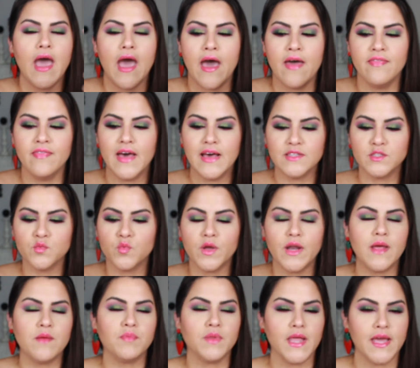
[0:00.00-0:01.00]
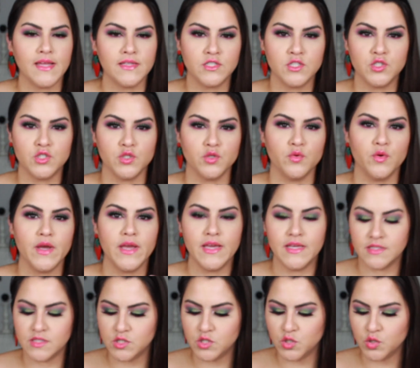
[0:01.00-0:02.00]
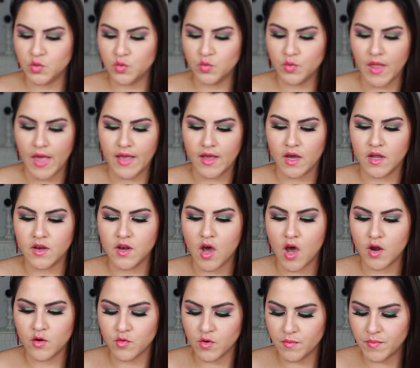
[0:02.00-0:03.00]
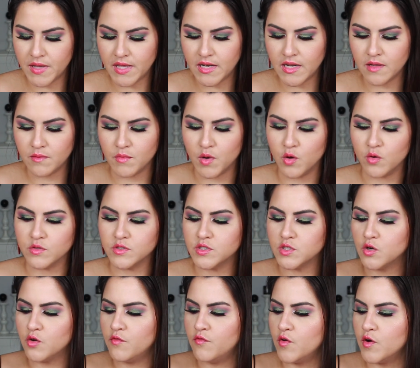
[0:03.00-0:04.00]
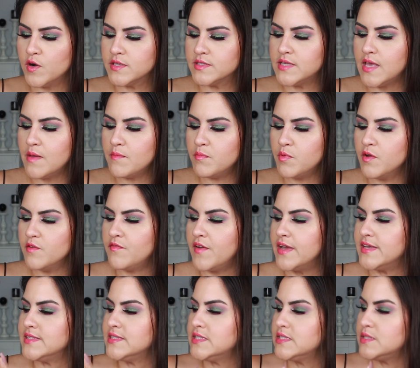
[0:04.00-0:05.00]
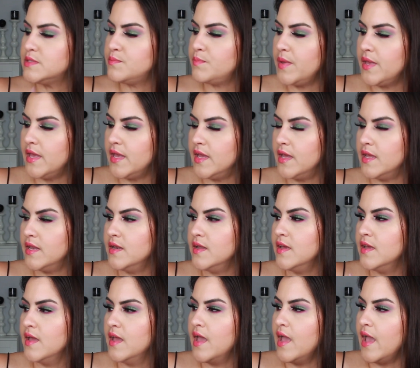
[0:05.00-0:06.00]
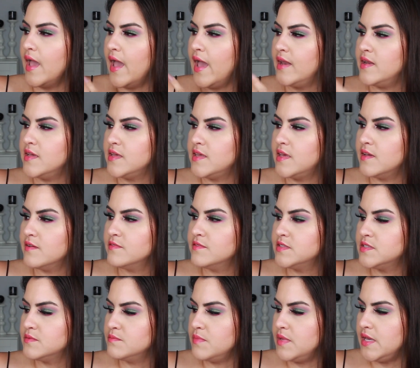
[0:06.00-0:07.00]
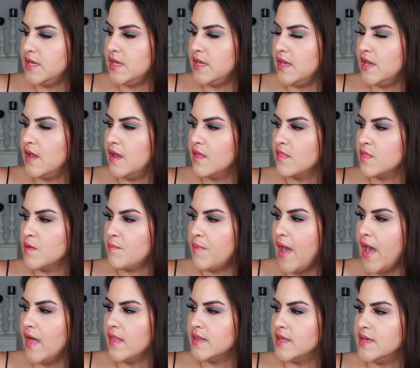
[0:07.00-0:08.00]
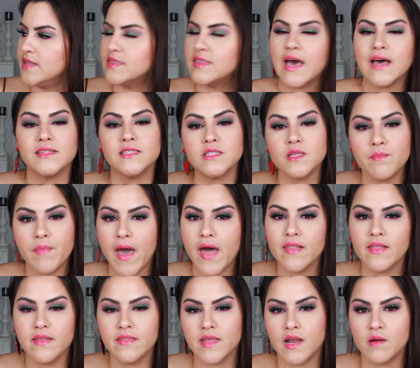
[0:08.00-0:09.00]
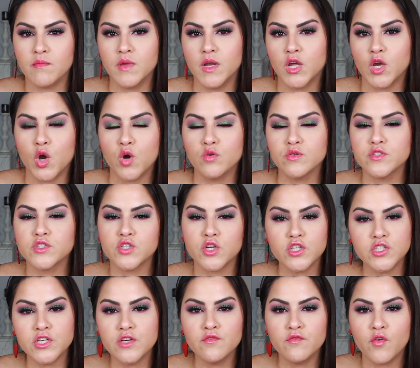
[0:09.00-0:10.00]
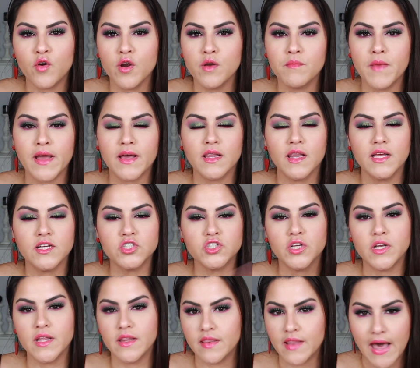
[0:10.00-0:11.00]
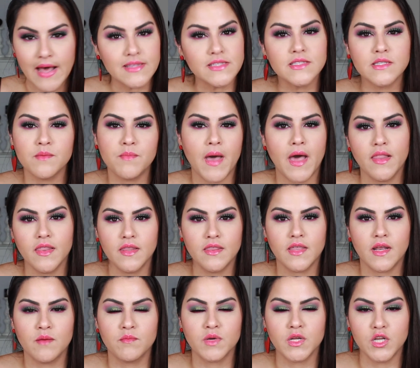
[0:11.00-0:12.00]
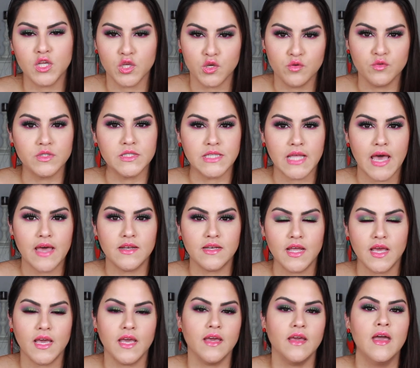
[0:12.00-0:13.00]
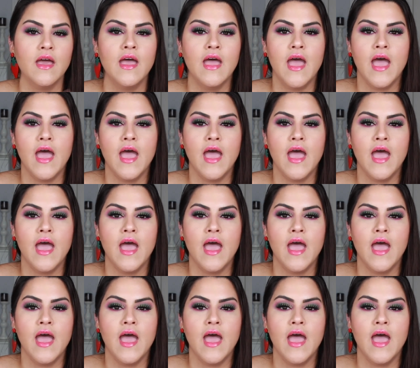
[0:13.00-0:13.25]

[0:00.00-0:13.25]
And that's what I plan to do, is do like a non-repeating mode. So for example, if I spin and it gives me the palette, that's the palette that I'm gonna go searching for in my collection, and that's the palette that I'm gonna use that day.